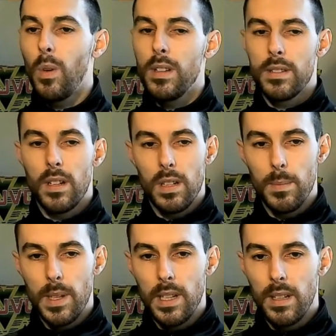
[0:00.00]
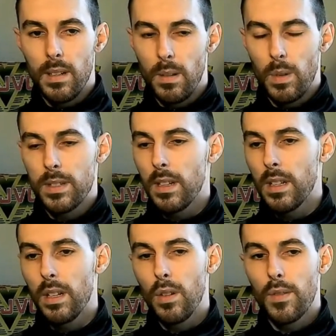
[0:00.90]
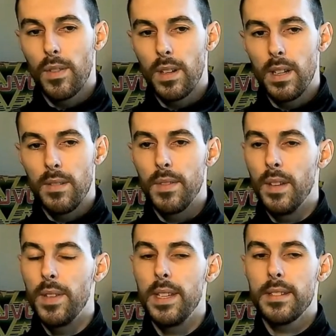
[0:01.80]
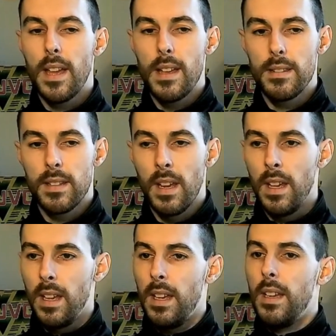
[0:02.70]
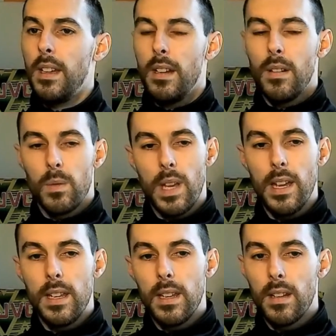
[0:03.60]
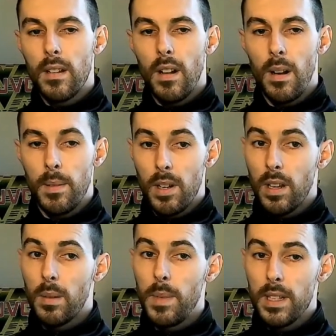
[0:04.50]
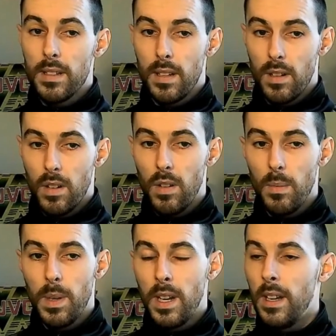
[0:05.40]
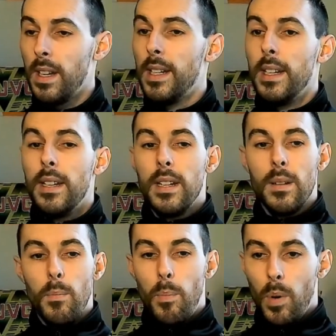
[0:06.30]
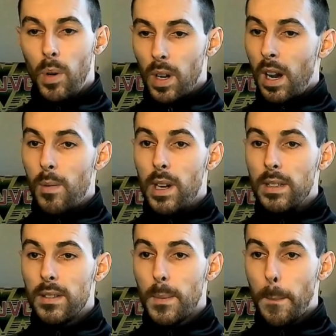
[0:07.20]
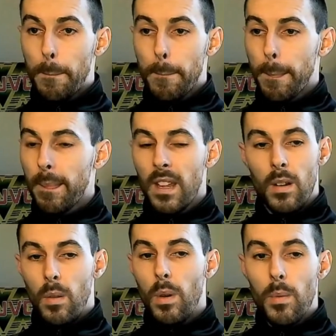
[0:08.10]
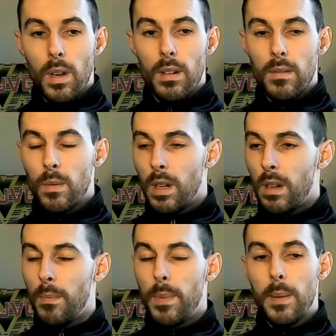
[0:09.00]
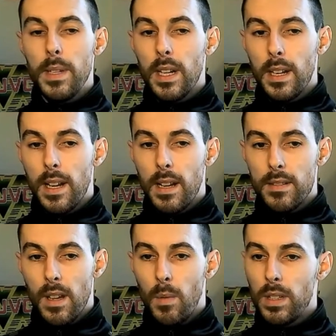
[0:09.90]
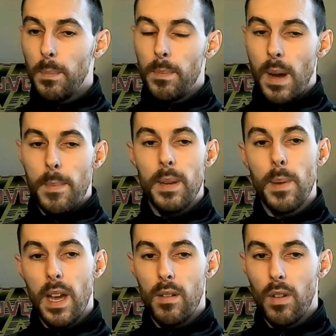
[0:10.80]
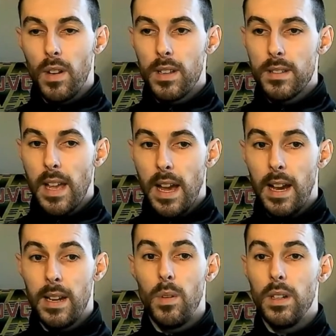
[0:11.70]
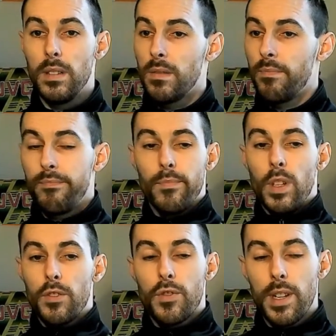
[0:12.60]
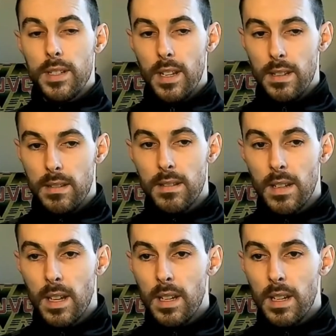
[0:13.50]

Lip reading: What is it going to be? What's he going to look for? If he says, okay, I'm going to commit to the club, but I want, I want what Aubameyang has. I want a big pay rise, and I want 3 seasons.